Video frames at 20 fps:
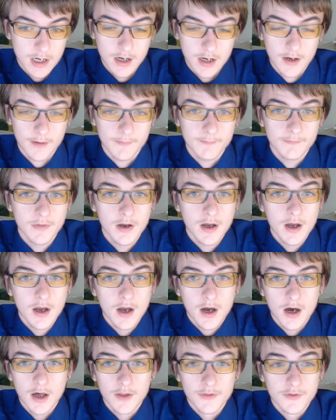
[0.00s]
Other
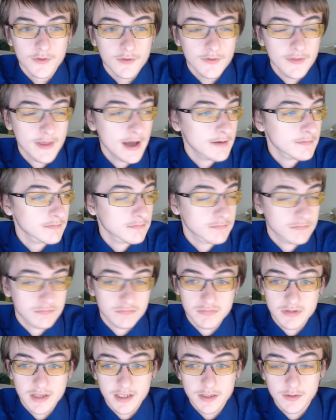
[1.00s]
than that,
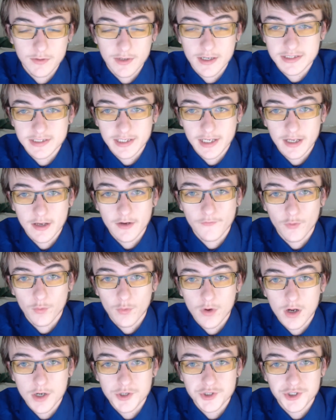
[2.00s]
thank you guys again for
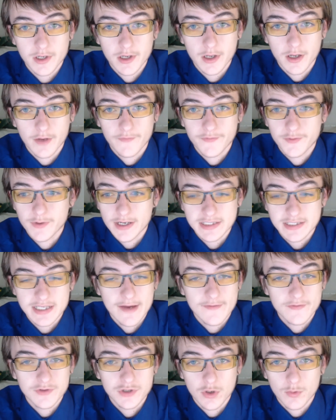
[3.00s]
watching. If you guys
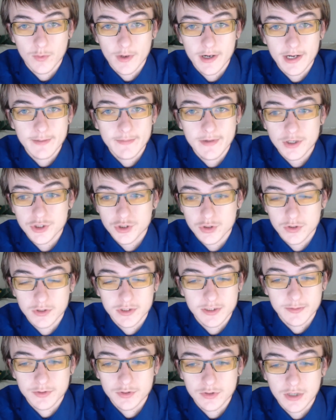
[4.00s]
haven't already, make sure
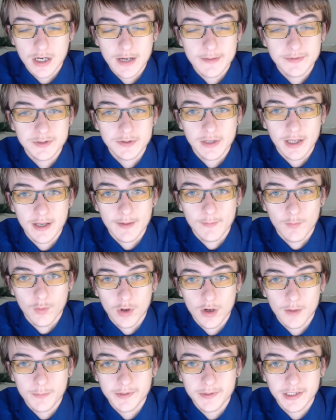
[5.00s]
and subscribe so you can get
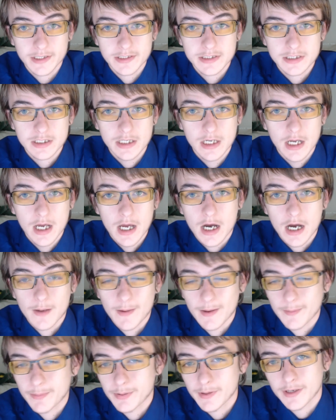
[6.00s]
more updates.
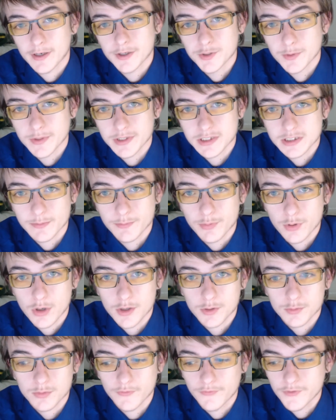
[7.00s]
I plan on doing some
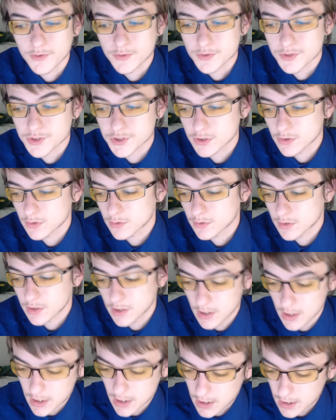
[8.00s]
product reviews
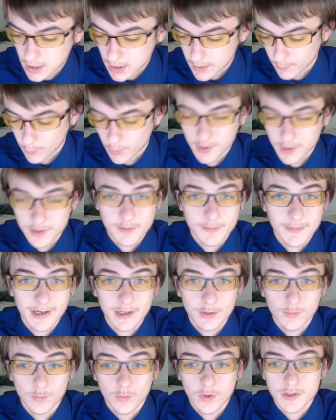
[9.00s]
soon. One of the
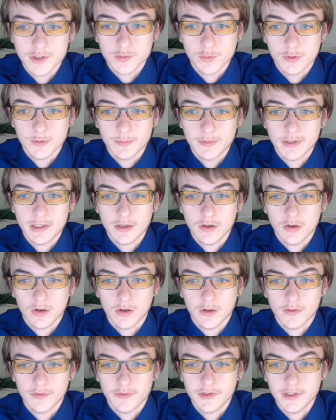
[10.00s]
main ones would be
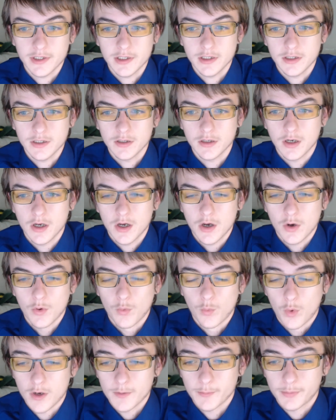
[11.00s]
on the
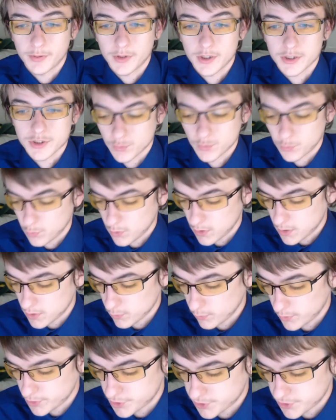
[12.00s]
OnePlus One,